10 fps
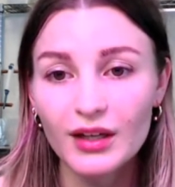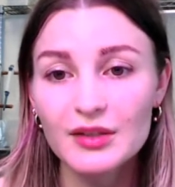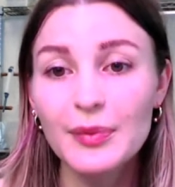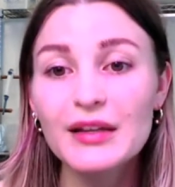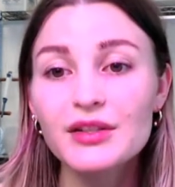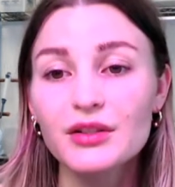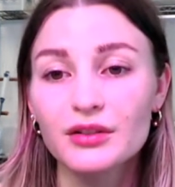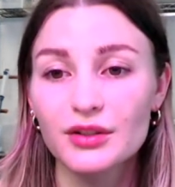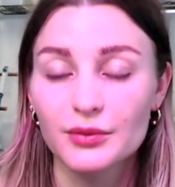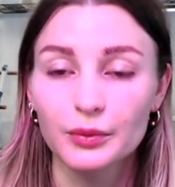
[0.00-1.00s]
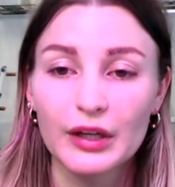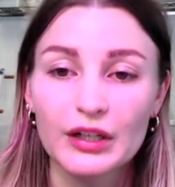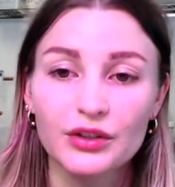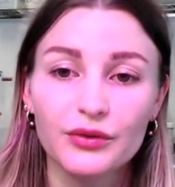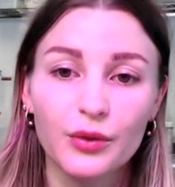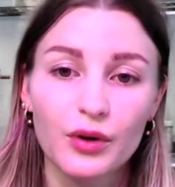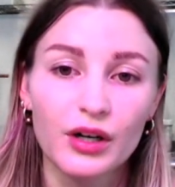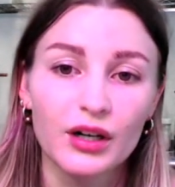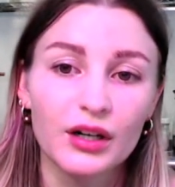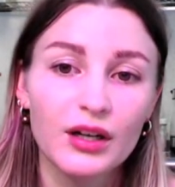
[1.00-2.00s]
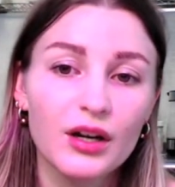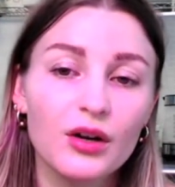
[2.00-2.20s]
it's best to just reach for